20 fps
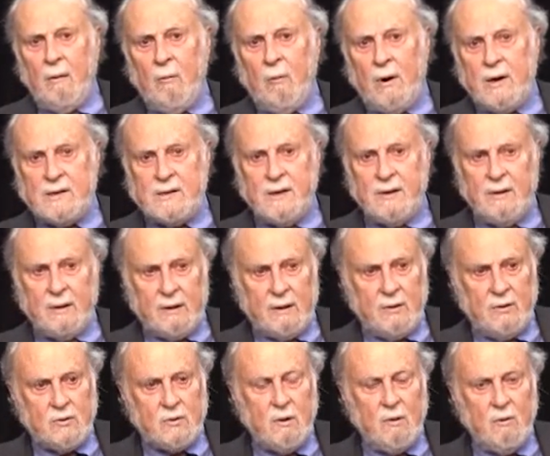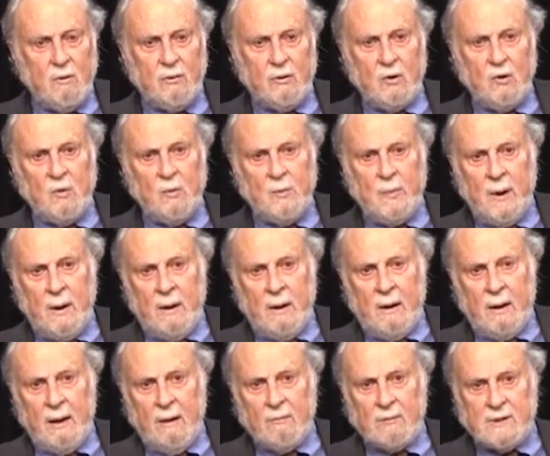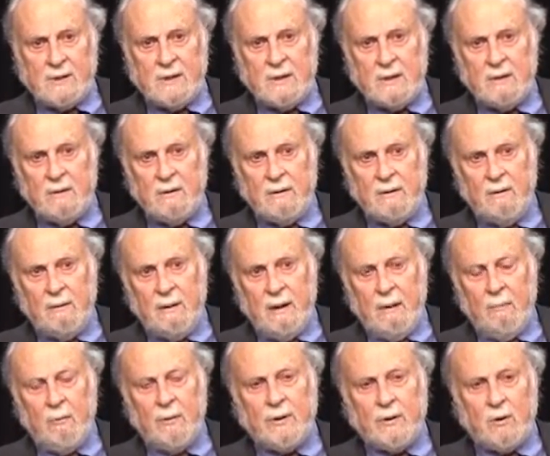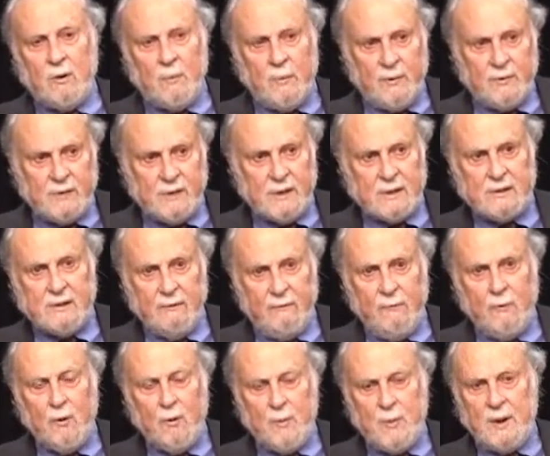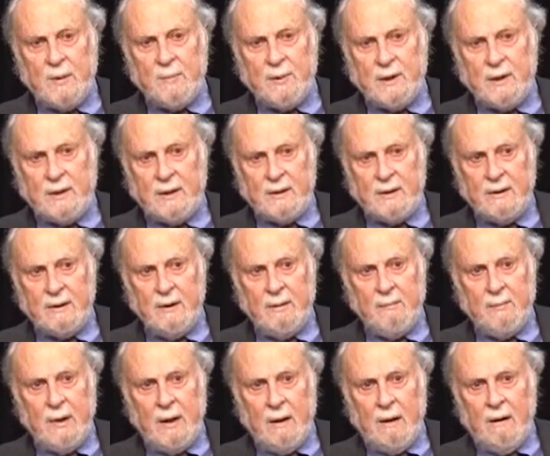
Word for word: whereas in the control group, it was still with a group of 64 people at a time,